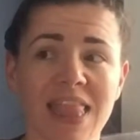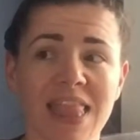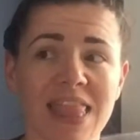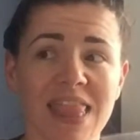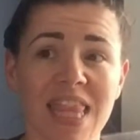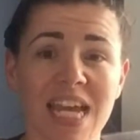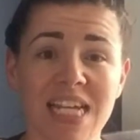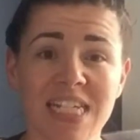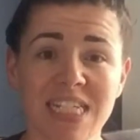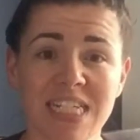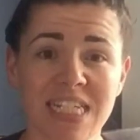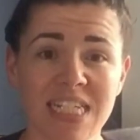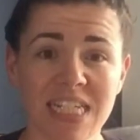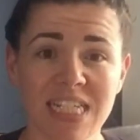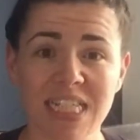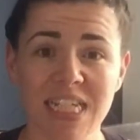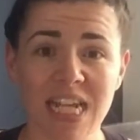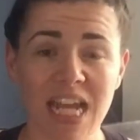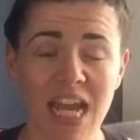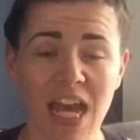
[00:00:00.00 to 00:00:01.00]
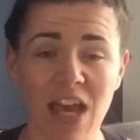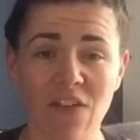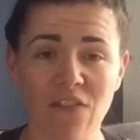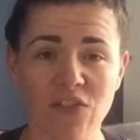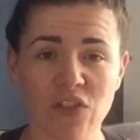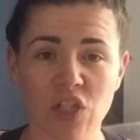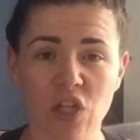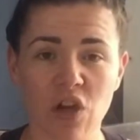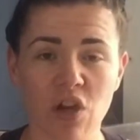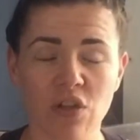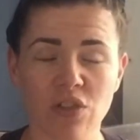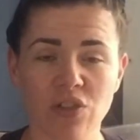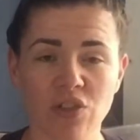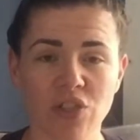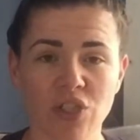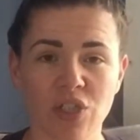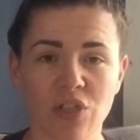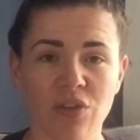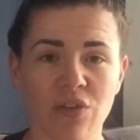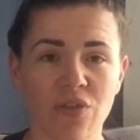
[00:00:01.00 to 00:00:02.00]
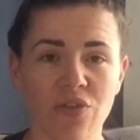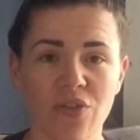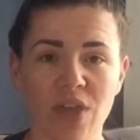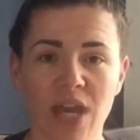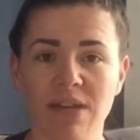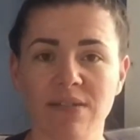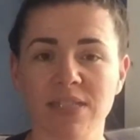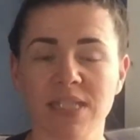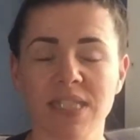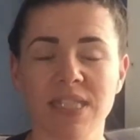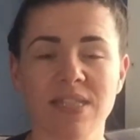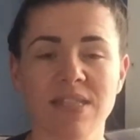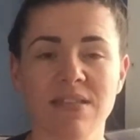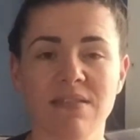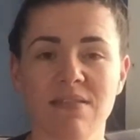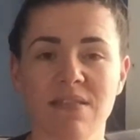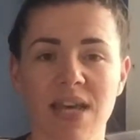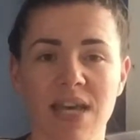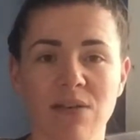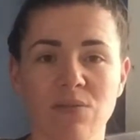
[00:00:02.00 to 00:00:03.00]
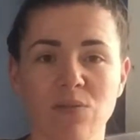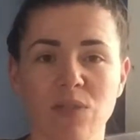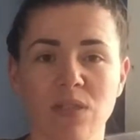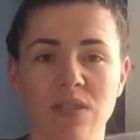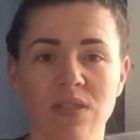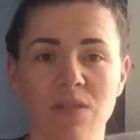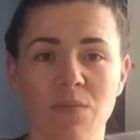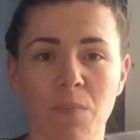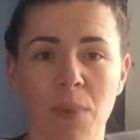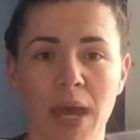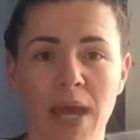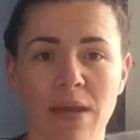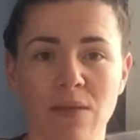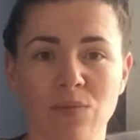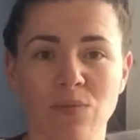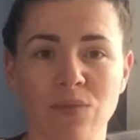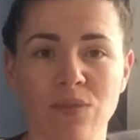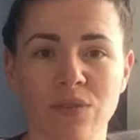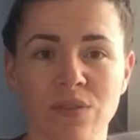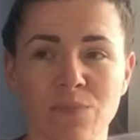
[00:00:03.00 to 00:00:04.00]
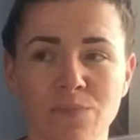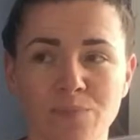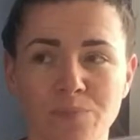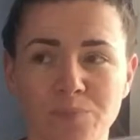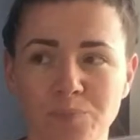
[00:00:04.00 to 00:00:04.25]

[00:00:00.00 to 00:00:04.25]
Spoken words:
That doesn't have to cost you thousands and thousands of pounds.